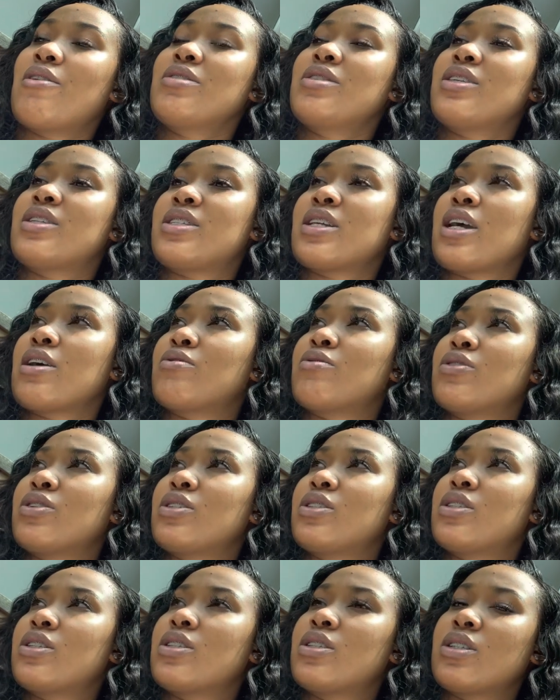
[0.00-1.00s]
was a dead
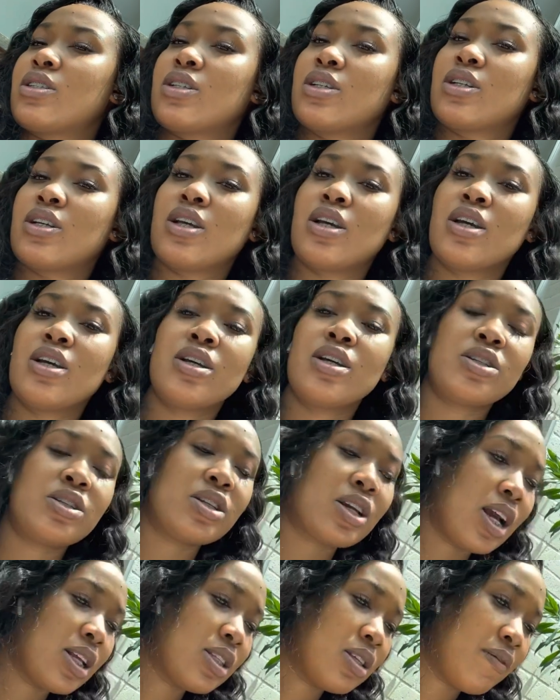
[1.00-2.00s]
one. Do
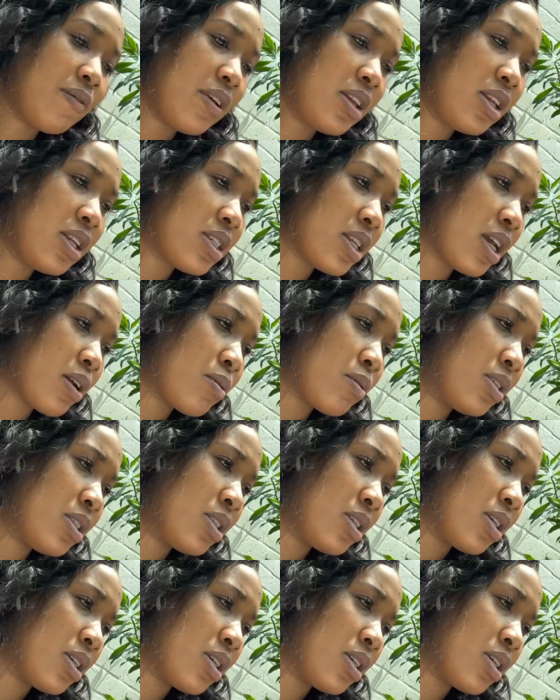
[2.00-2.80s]
you guys have any dead ones?